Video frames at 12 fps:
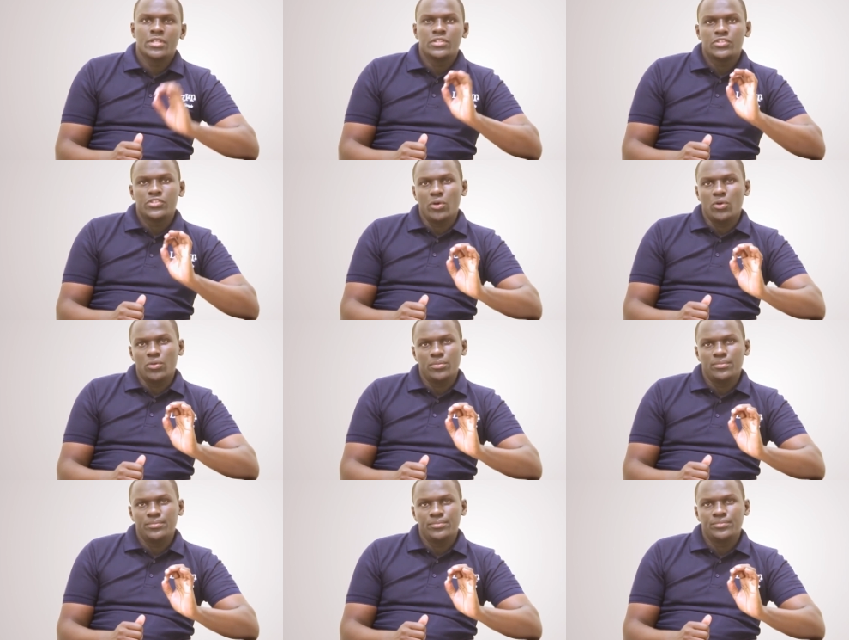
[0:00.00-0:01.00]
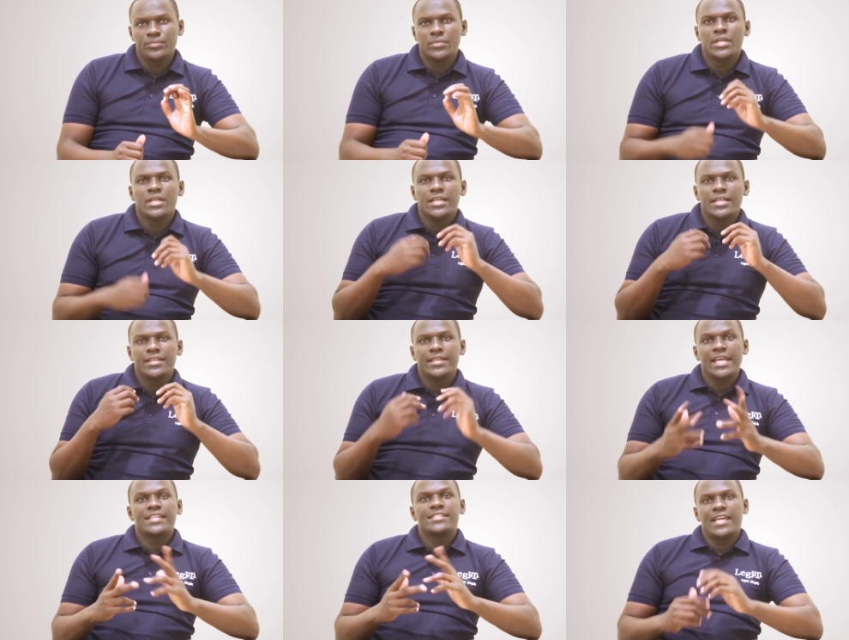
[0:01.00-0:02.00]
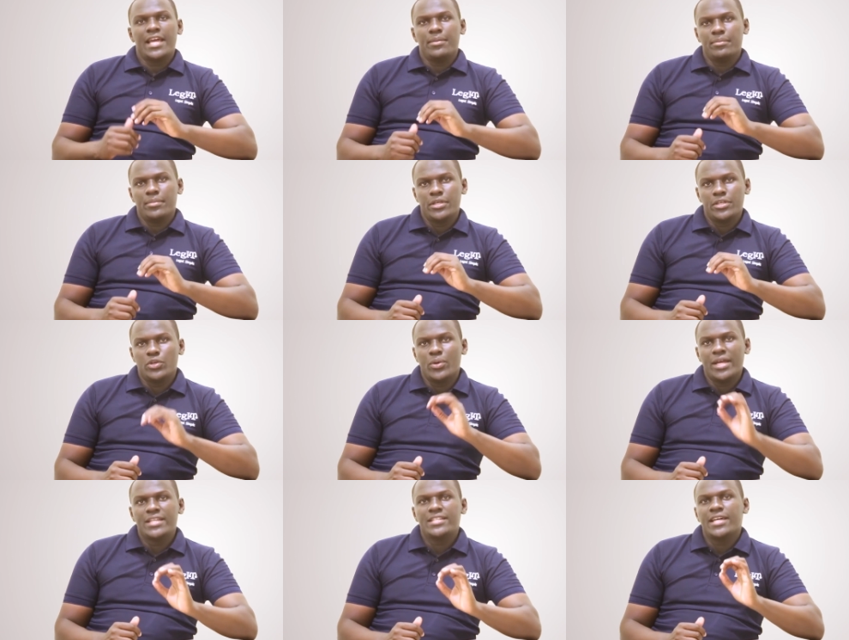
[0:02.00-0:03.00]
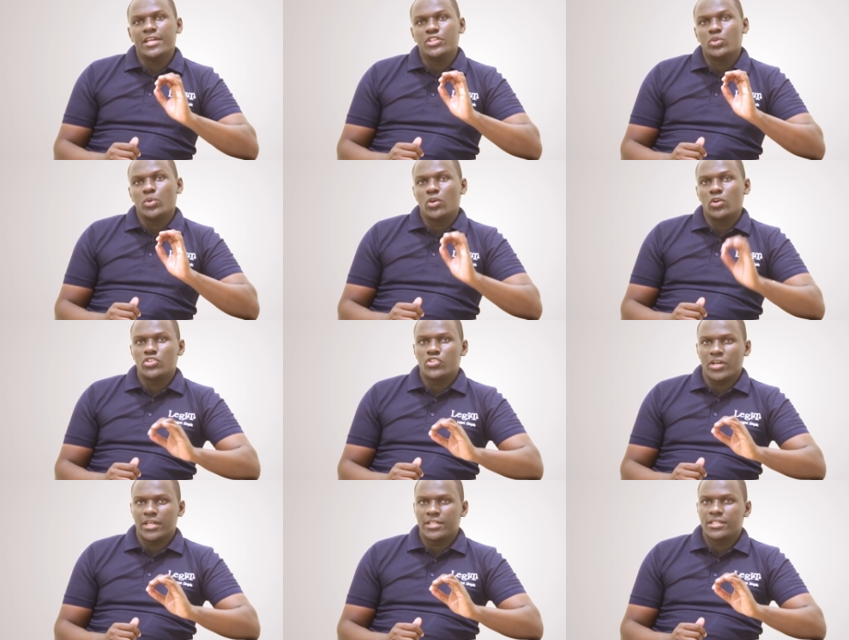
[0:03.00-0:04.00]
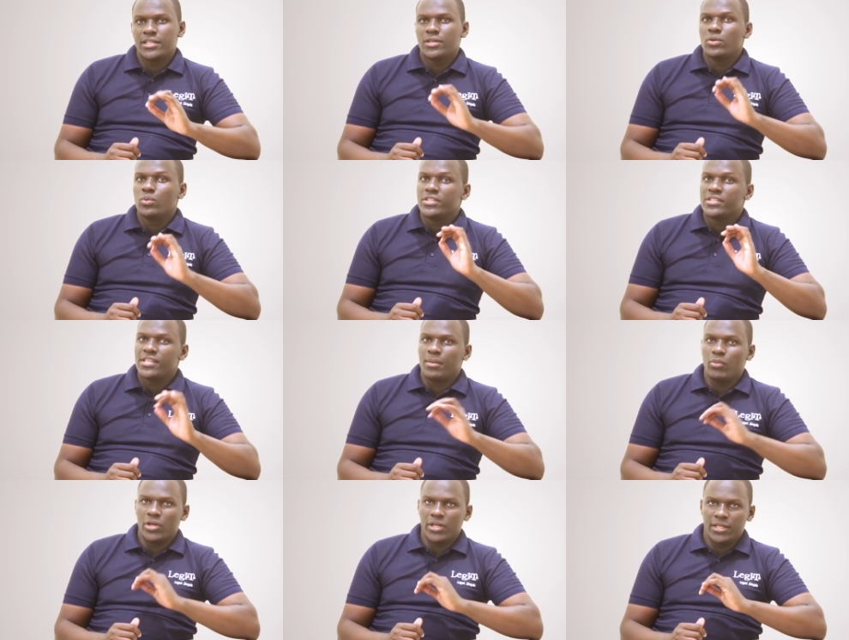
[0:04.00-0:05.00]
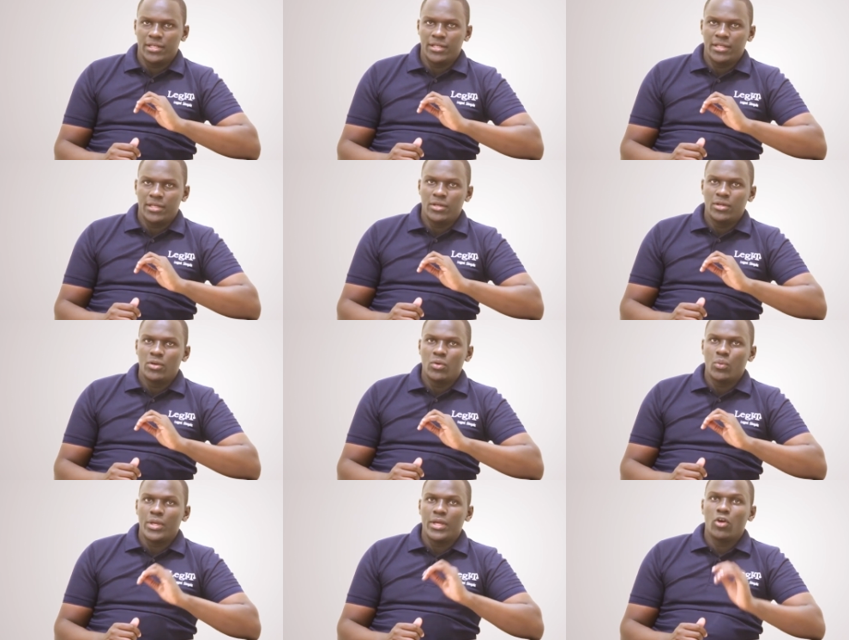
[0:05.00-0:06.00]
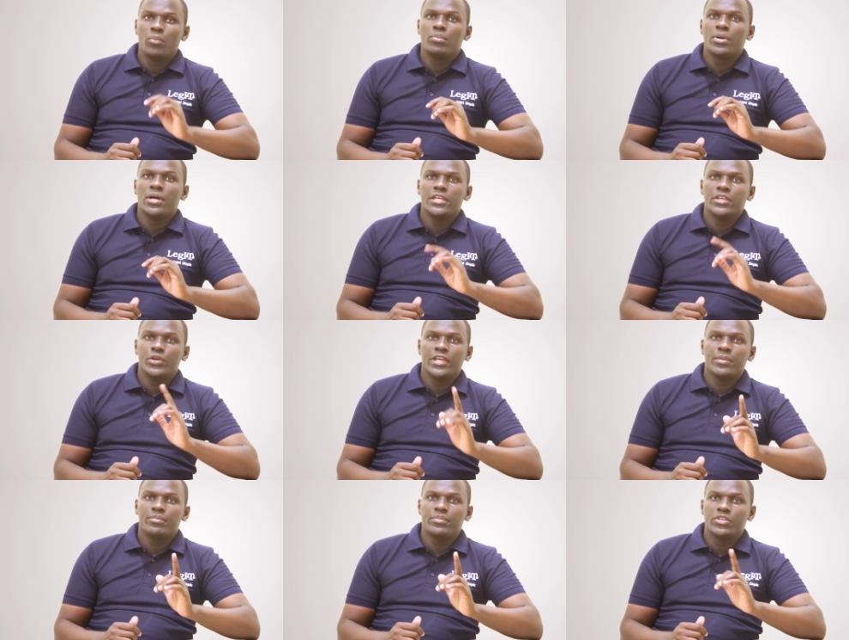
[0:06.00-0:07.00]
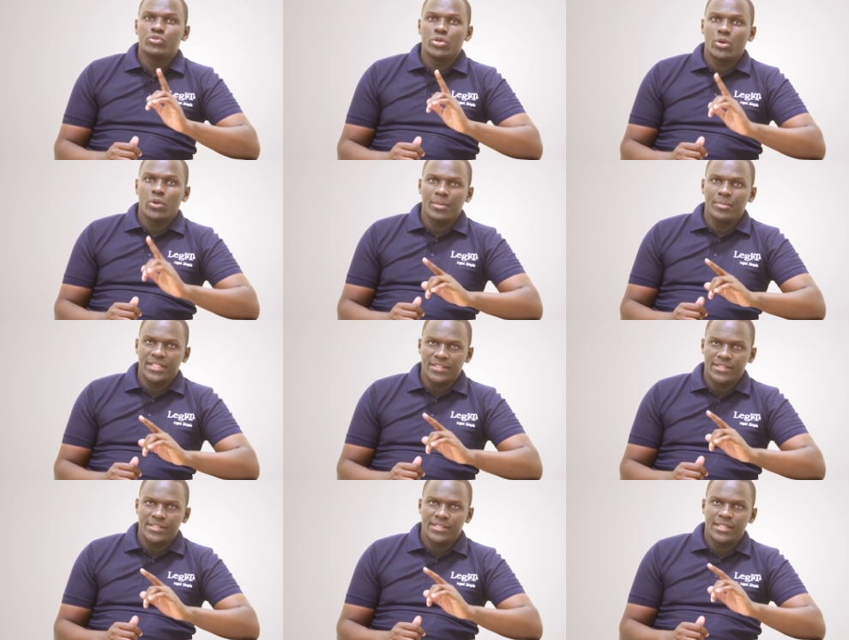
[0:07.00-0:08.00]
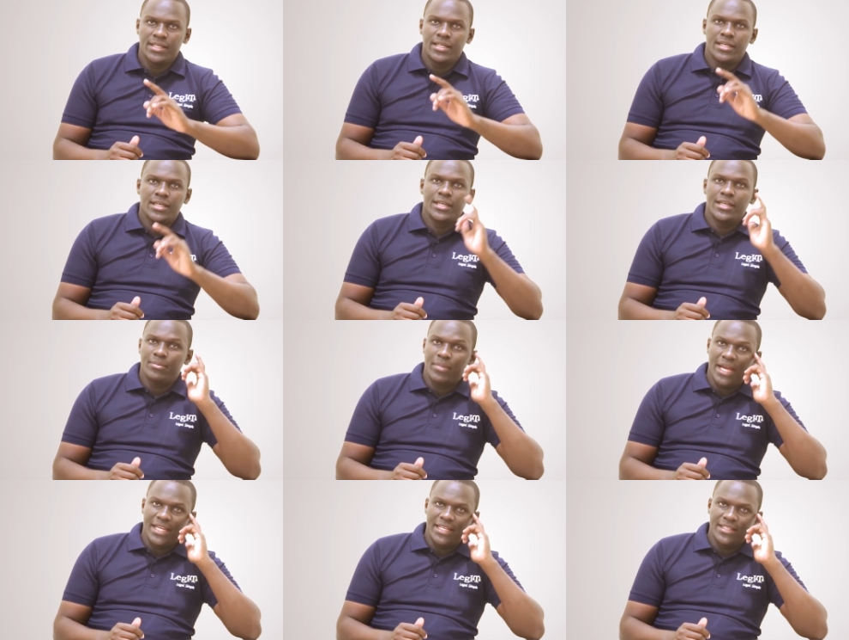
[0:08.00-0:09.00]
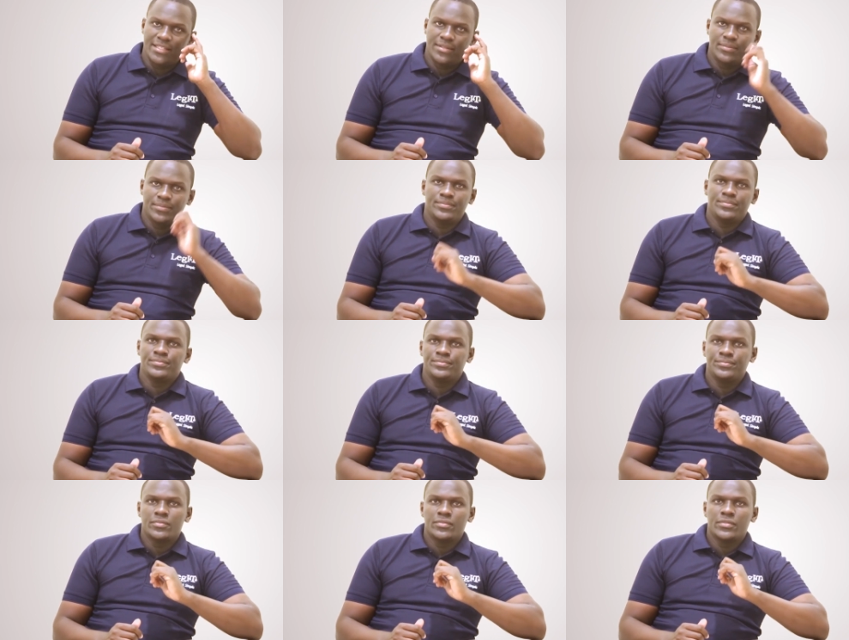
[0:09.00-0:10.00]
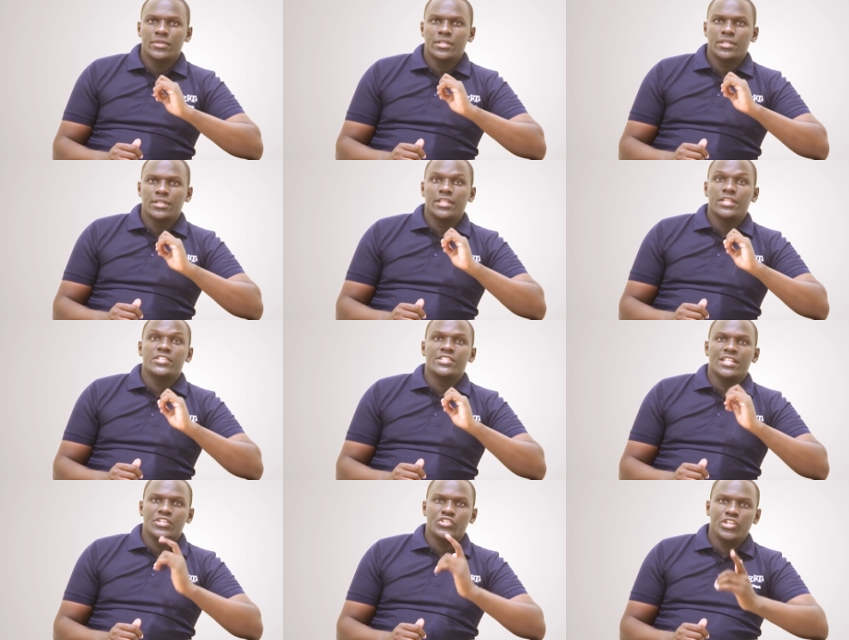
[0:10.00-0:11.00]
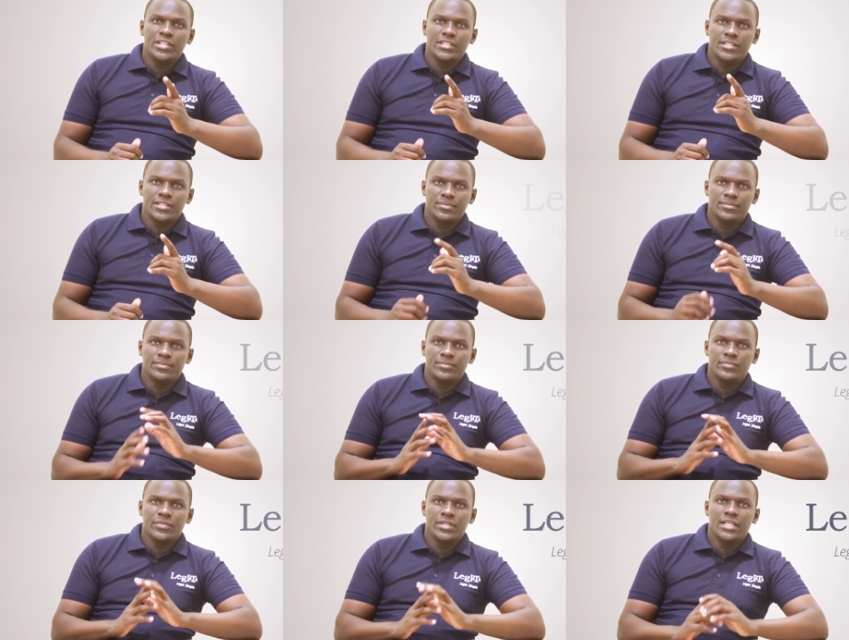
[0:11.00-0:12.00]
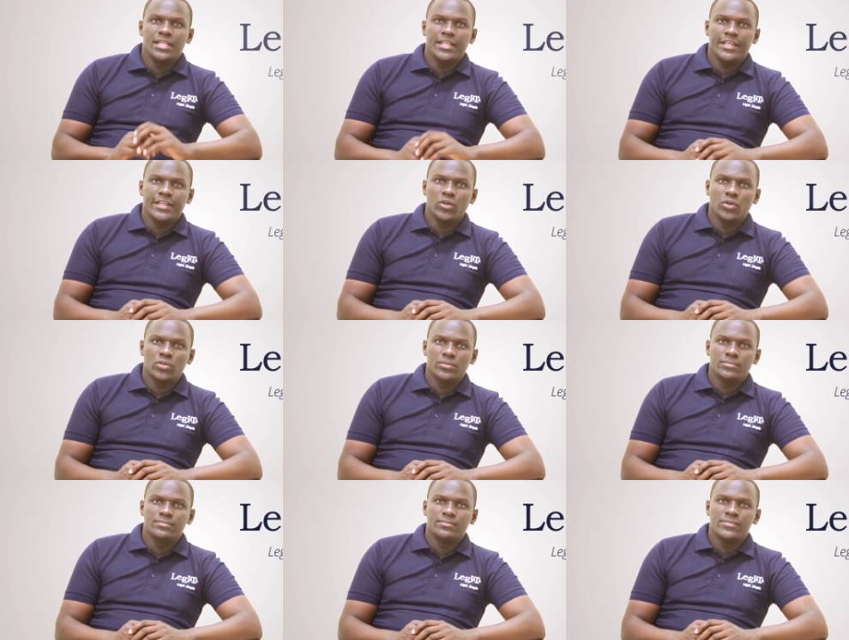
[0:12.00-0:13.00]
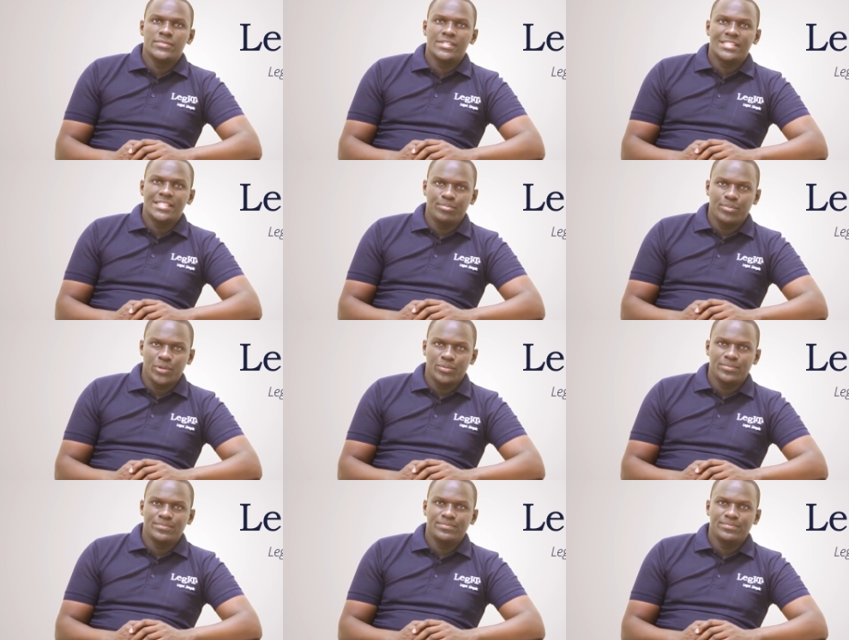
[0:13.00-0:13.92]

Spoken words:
So, next time you enter into a contract with someone, we hope you keep these requirements in mind. This is legit, legal, simple.